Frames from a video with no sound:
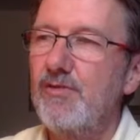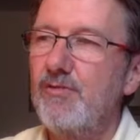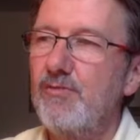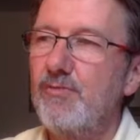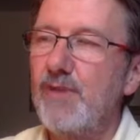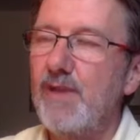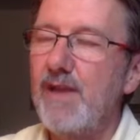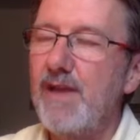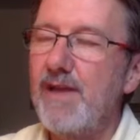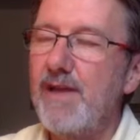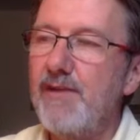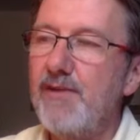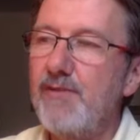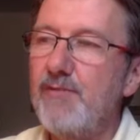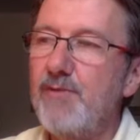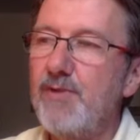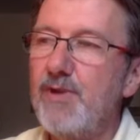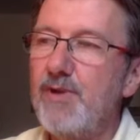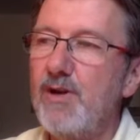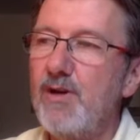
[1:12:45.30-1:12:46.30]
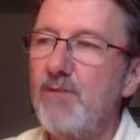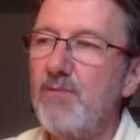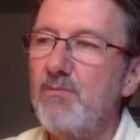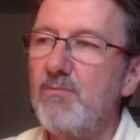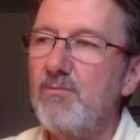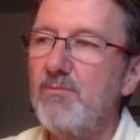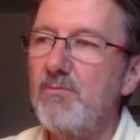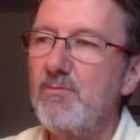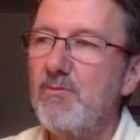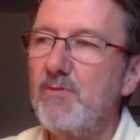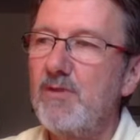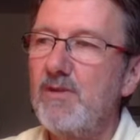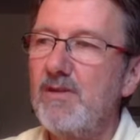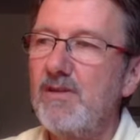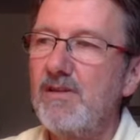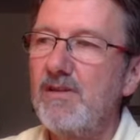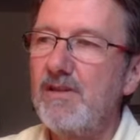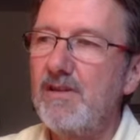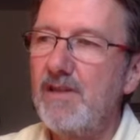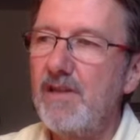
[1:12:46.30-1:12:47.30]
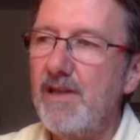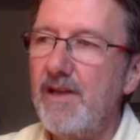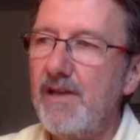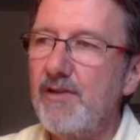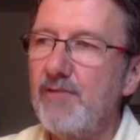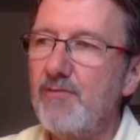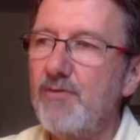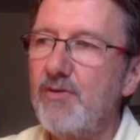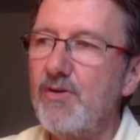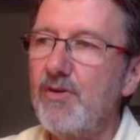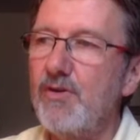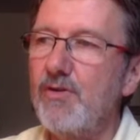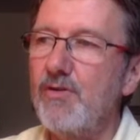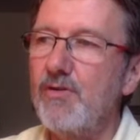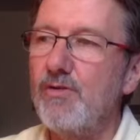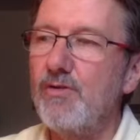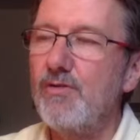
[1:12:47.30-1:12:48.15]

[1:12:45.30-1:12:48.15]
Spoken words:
But let them come and let them go.